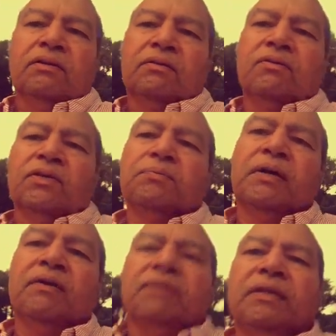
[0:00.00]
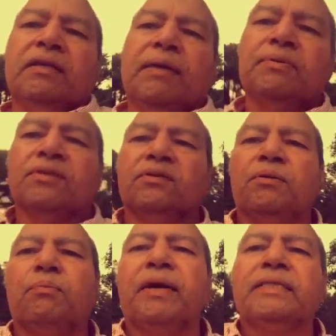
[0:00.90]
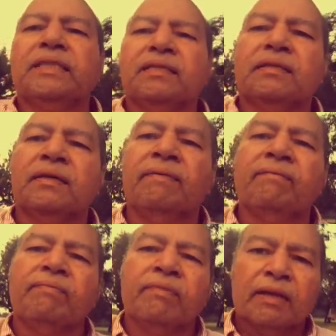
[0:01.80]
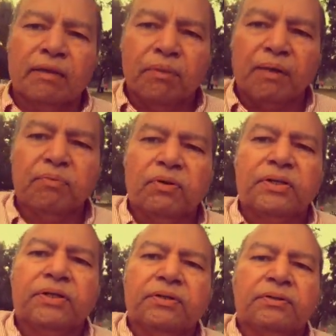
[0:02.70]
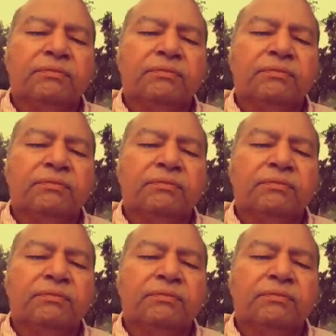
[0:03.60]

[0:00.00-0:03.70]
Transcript: corresponding with episodes of depression, is bipolar 2.